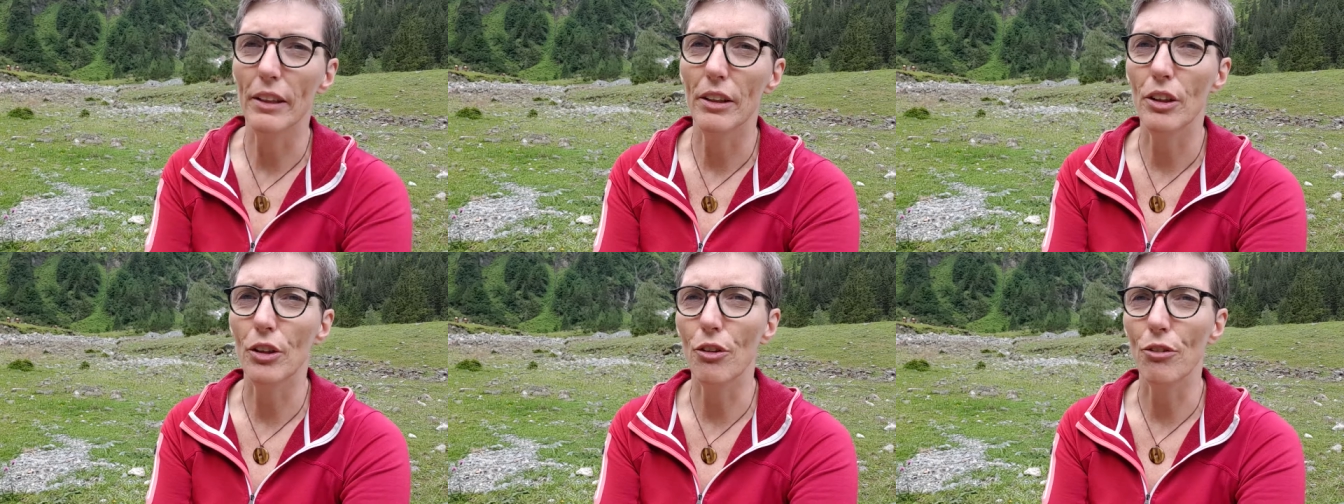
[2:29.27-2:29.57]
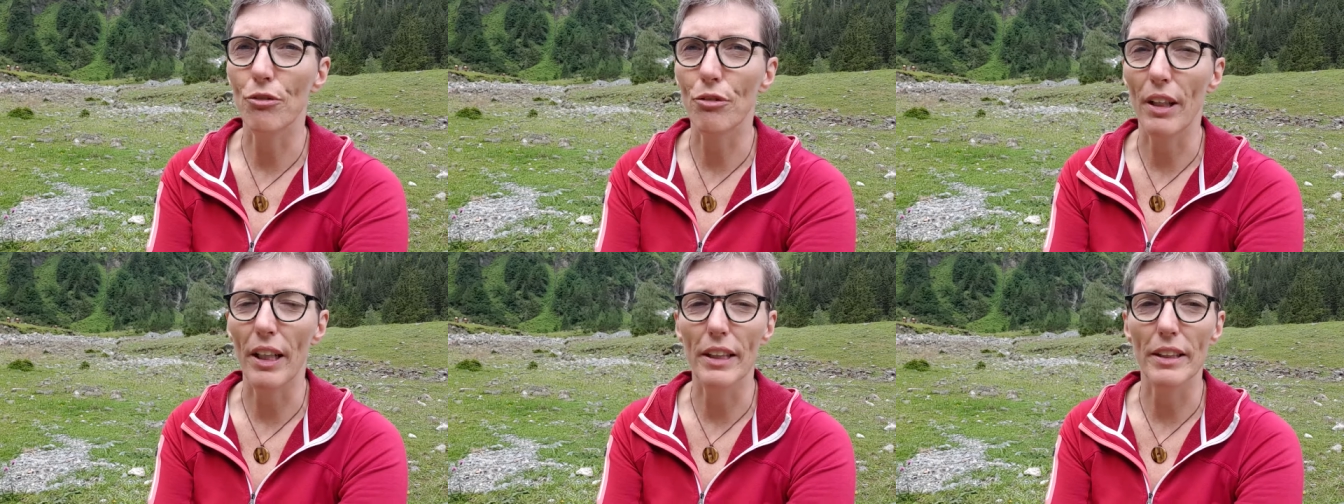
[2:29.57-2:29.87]
your
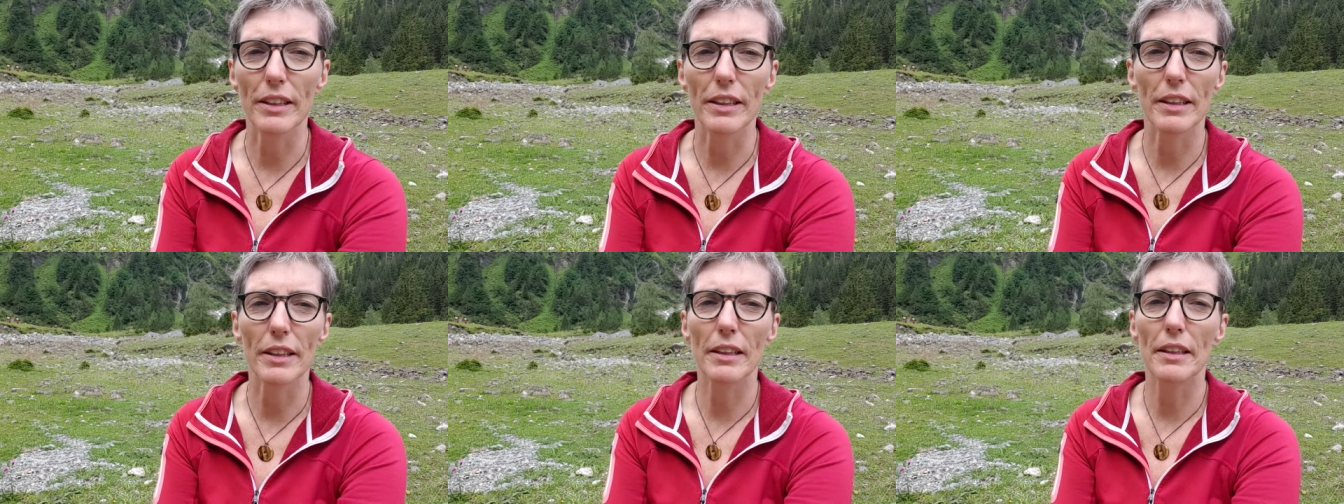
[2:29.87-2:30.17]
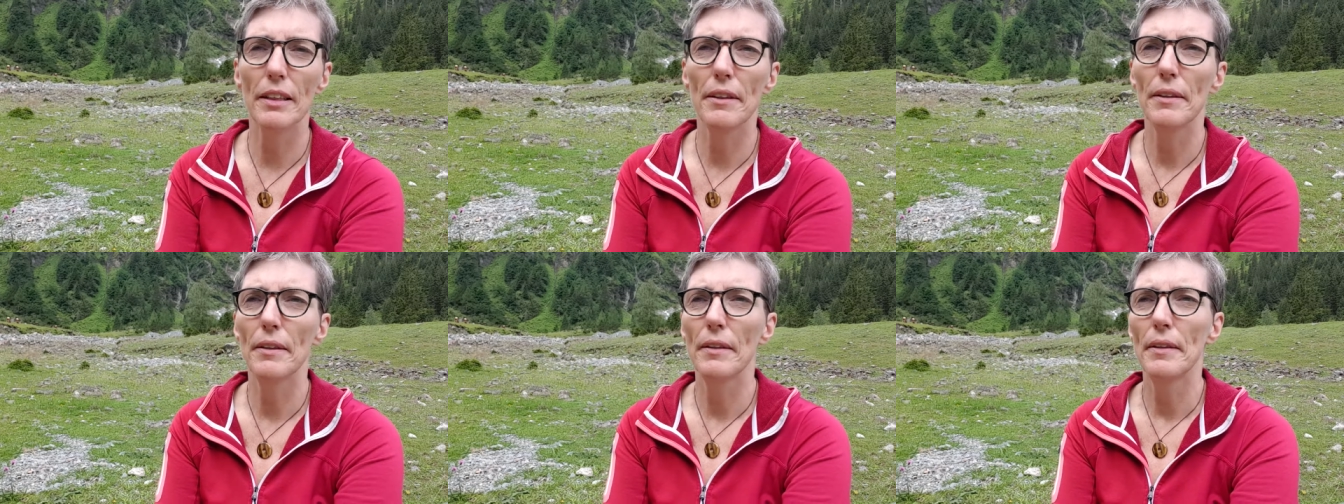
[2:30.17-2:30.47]
friends,
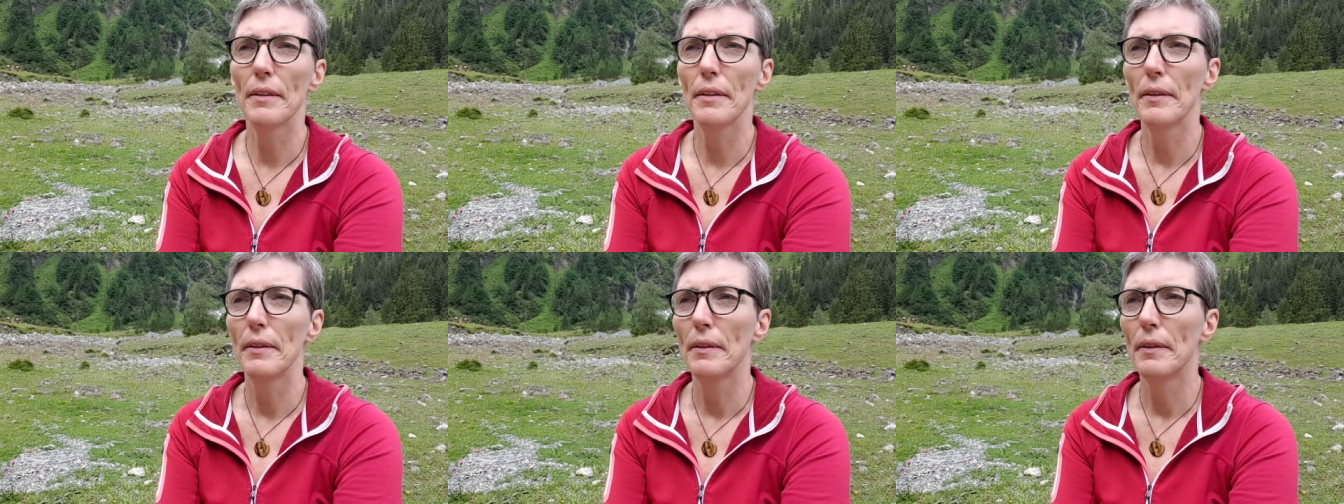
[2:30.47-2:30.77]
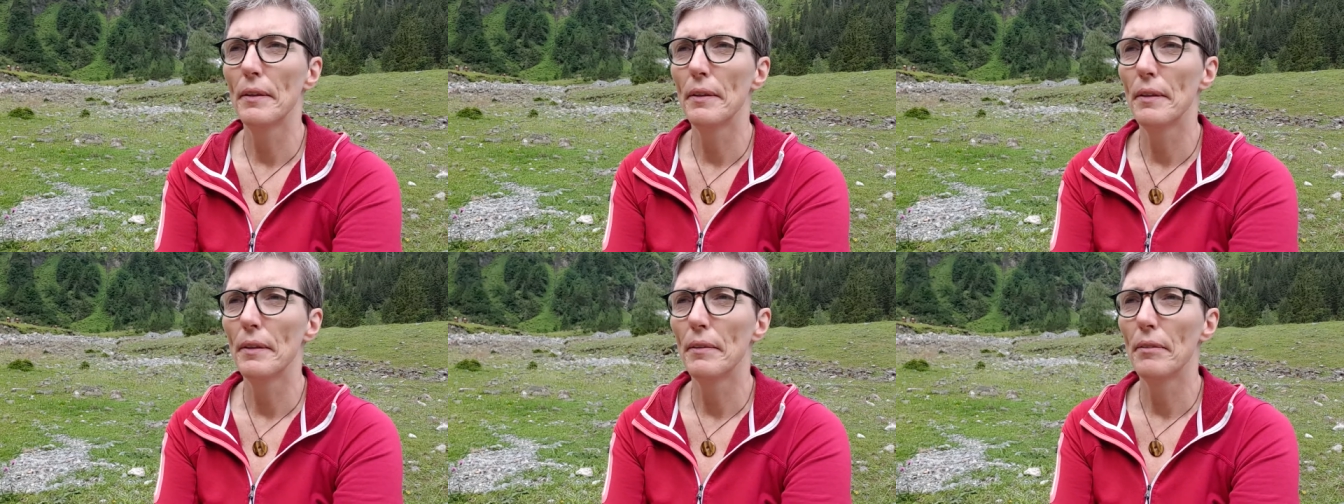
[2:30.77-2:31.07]

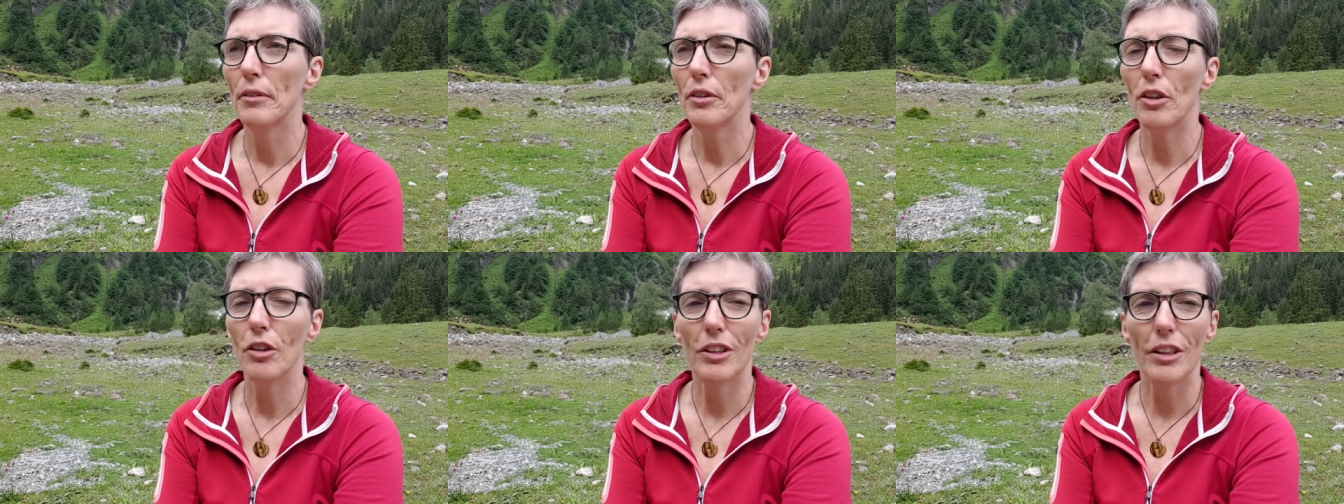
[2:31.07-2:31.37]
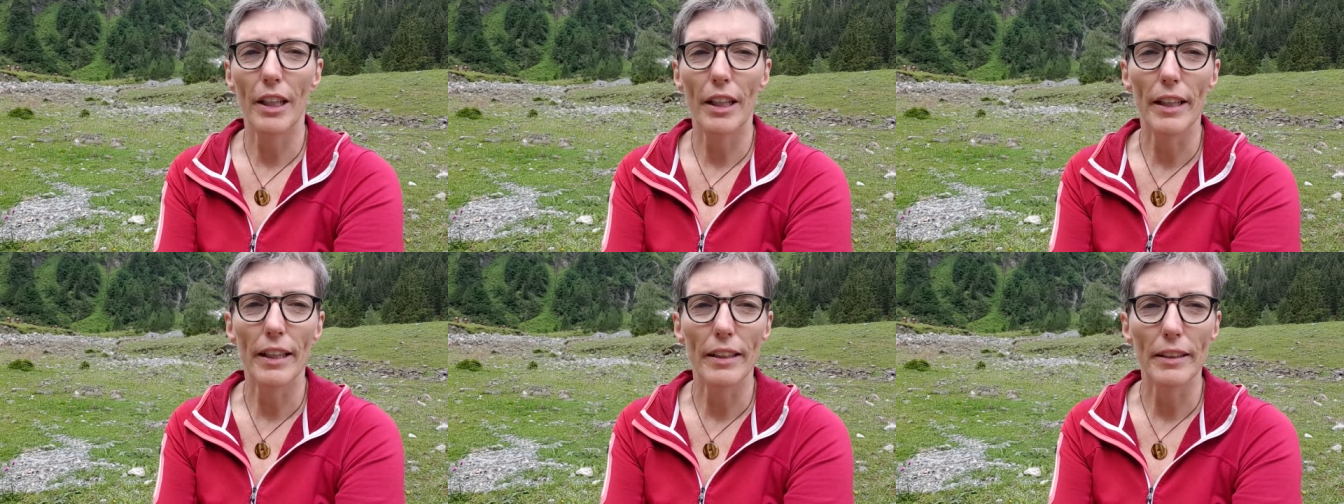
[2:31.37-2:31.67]

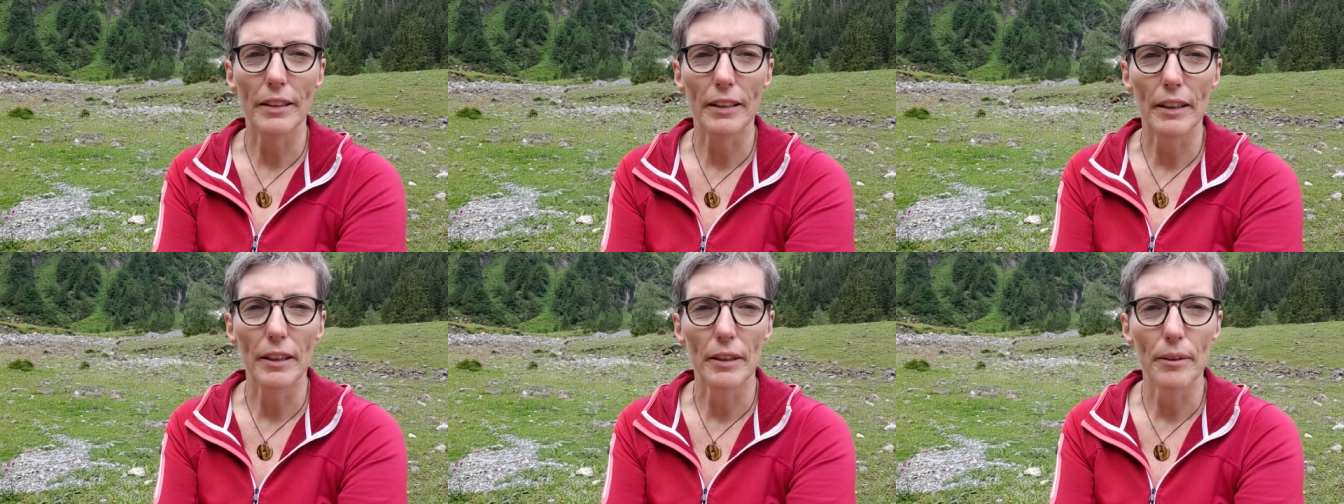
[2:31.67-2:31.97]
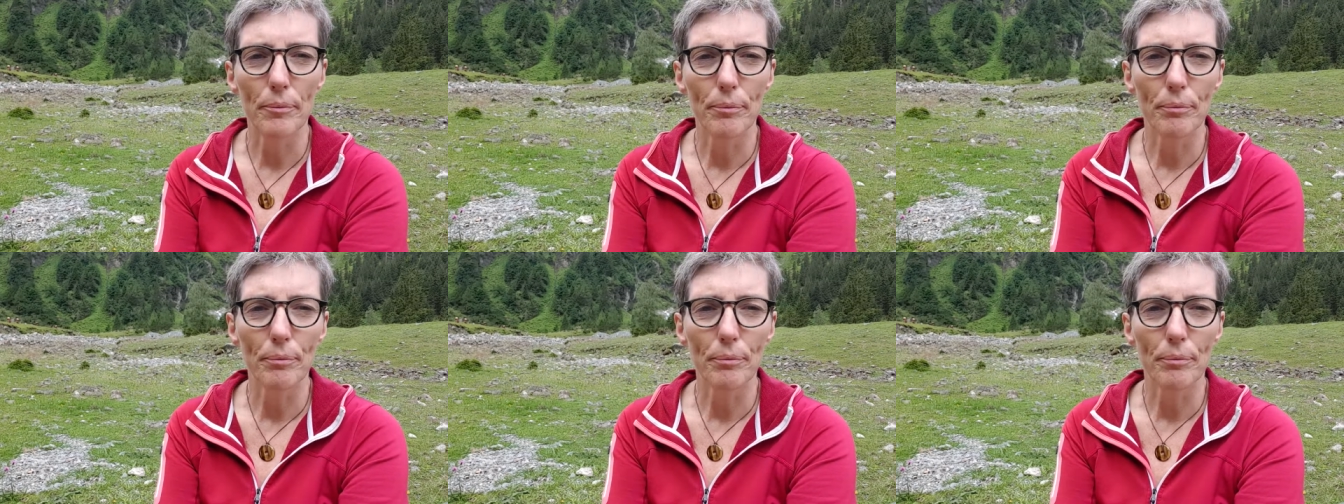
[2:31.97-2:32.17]
society,